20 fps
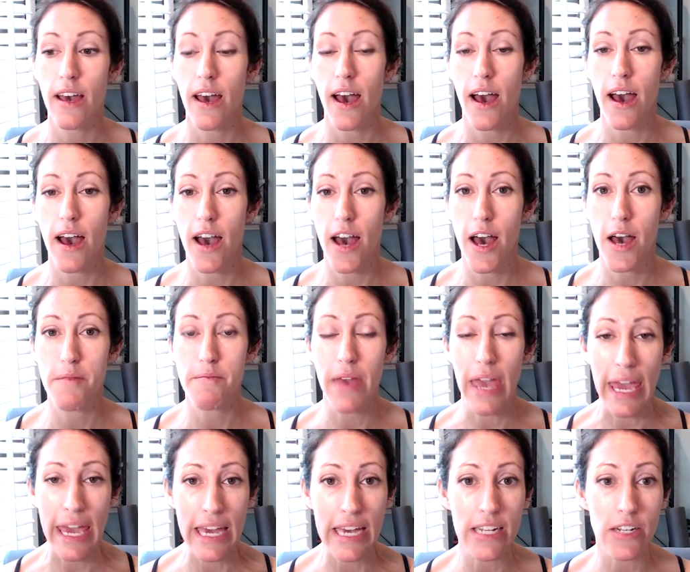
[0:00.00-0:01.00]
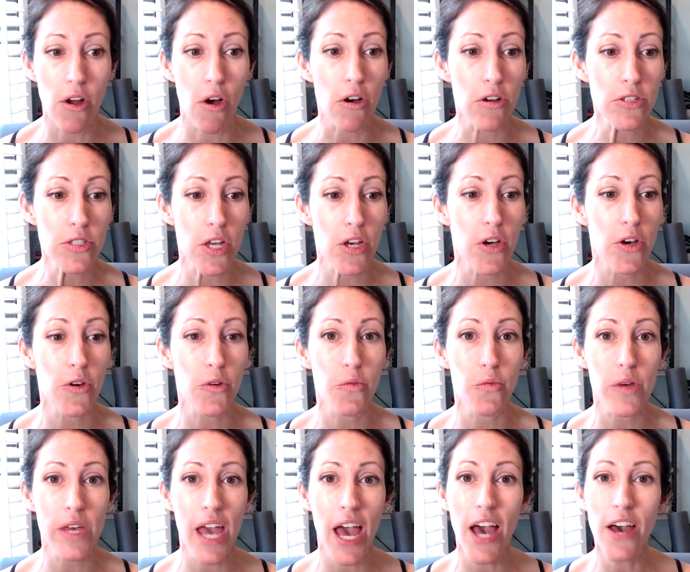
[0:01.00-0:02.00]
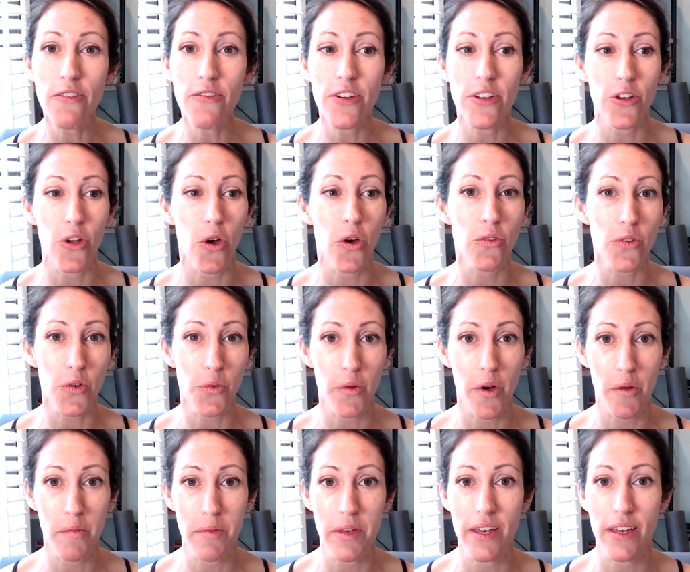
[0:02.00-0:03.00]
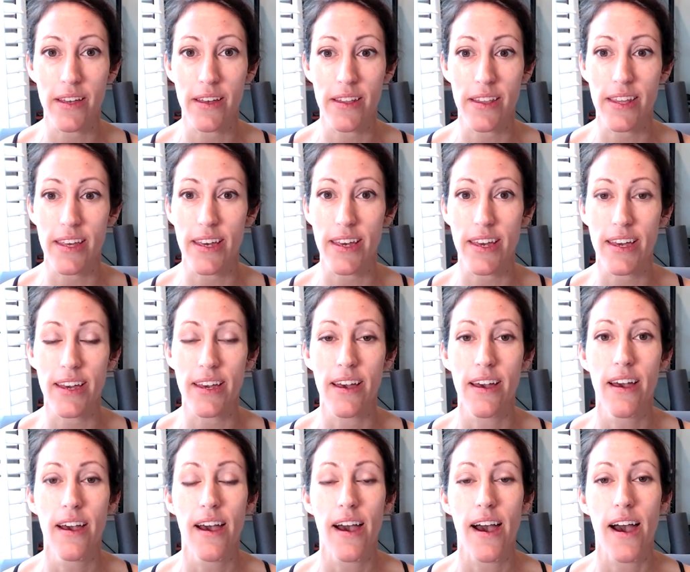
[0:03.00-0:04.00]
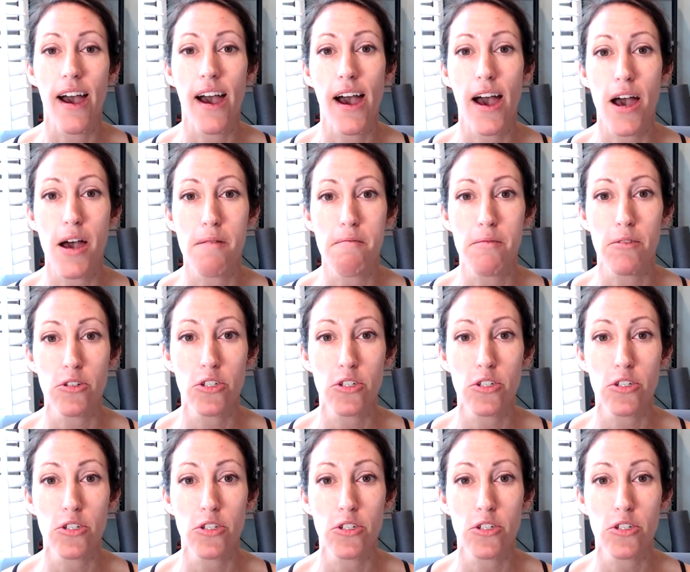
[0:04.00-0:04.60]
um, and also, we have an overwhelmingly um,